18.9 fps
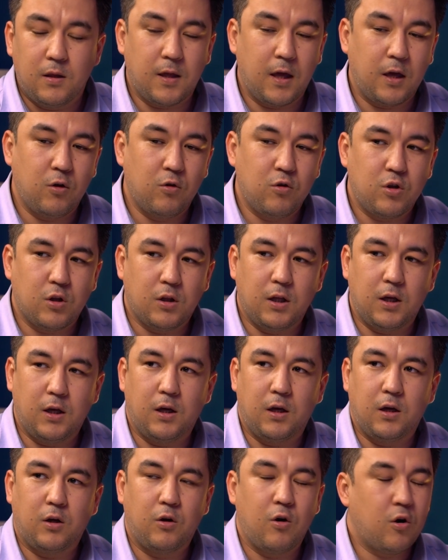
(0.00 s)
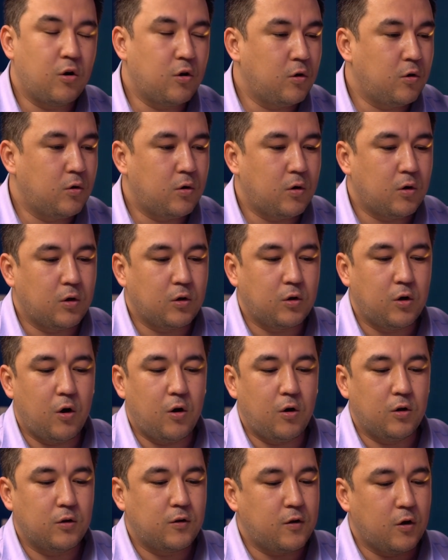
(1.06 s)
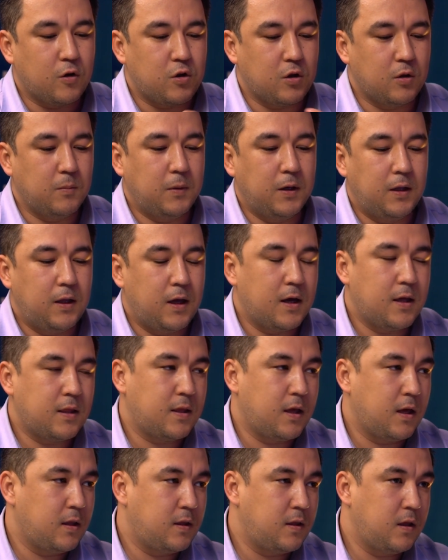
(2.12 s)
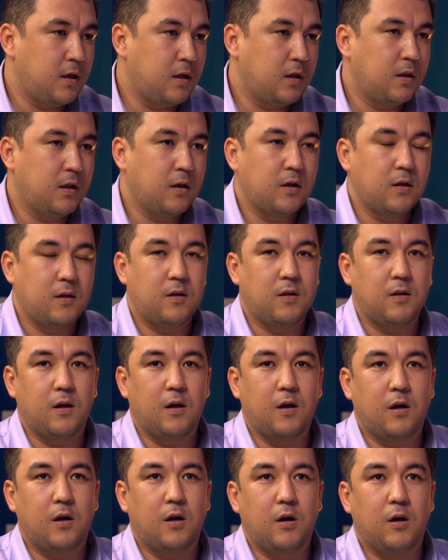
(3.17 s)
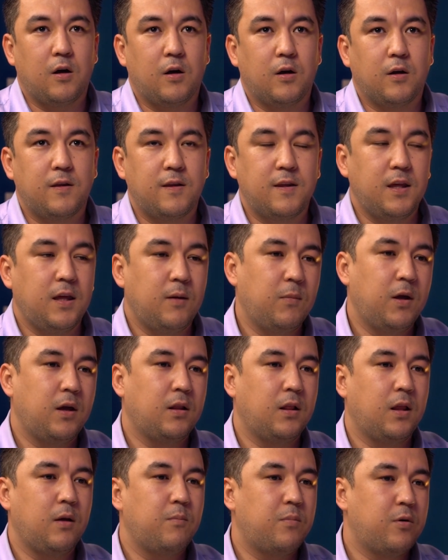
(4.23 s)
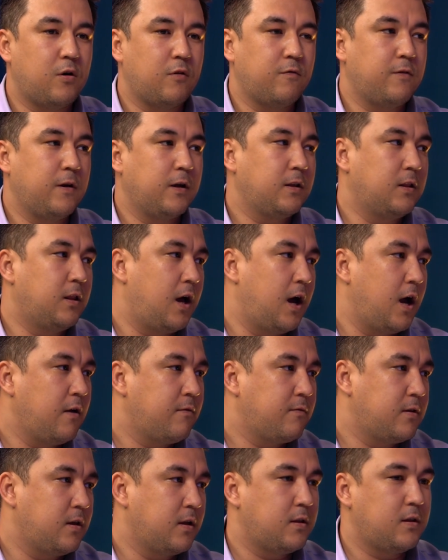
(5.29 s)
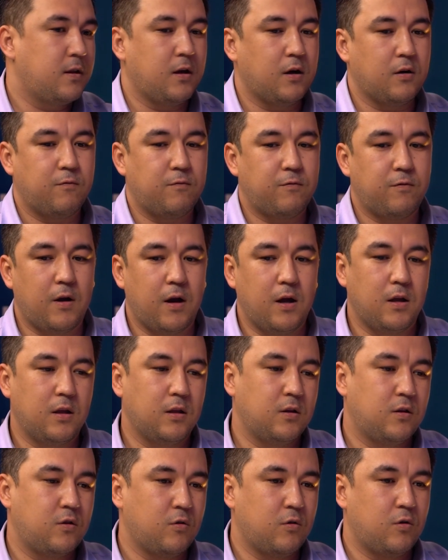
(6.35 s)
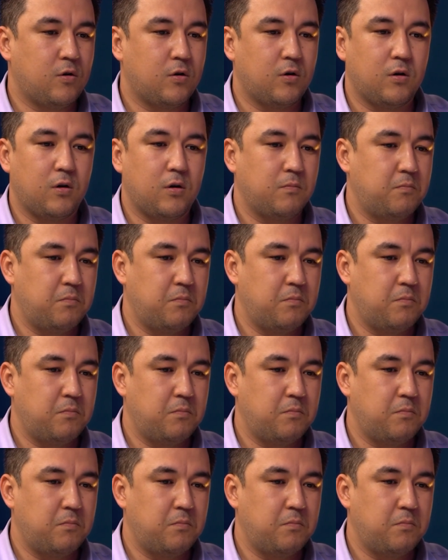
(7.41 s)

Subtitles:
they usually go on social media. They see this seemingly perfect lives that their friends or